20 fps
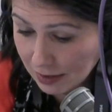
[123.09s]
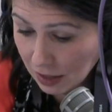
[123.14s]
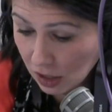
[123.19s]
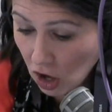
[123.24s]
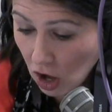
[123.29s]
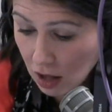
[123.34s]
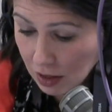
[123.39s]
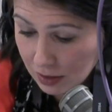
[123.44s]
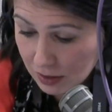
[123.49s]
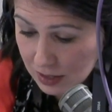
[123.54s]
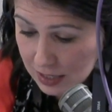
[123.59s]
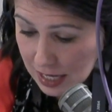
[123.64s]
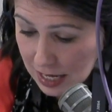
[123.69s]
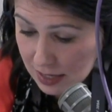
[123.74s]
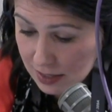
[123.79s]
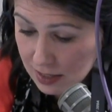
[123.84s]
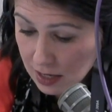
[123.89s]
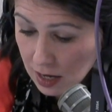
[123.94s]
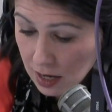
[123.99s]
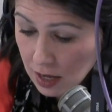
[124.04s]
The caller
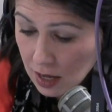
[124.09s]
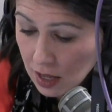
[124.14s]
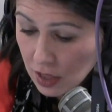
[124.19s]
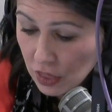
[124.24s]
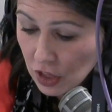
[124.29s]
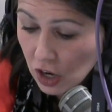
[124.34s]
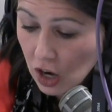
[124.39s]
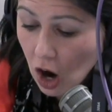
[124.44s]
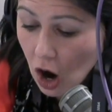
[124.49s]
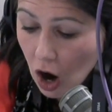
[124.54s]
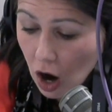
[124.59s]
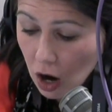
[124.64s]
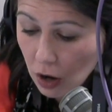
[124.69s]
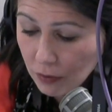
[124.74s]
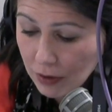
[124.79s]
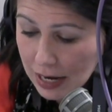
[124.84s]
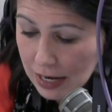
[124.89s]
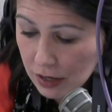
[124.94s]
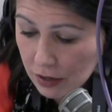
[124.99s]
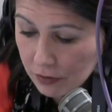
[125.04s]
says, the car
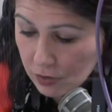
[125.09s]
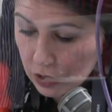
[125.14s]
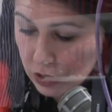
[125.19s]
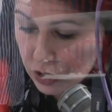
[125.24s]
ran over